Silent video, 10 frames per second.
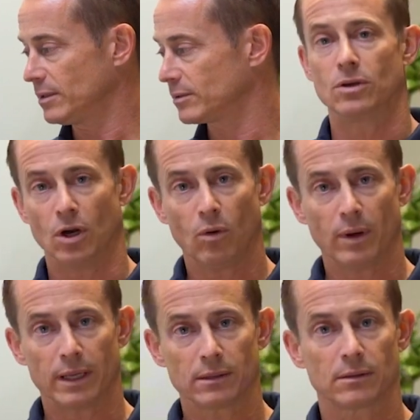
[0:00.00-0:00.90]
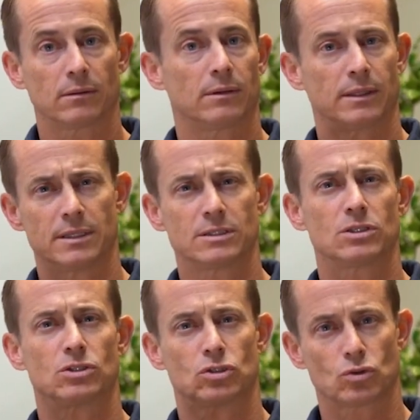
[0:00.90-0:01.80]
knowing that this
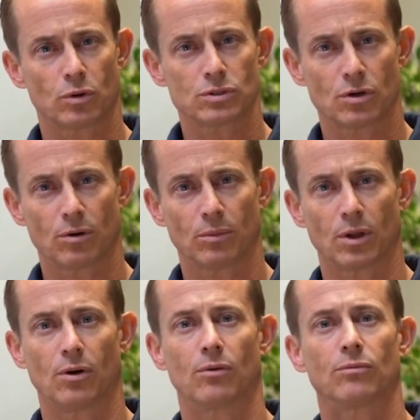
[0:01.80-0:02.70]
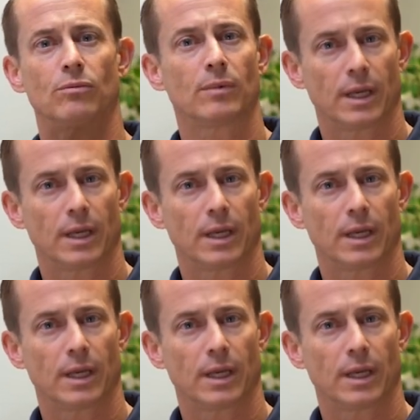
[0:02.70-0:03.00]
is a short-term loan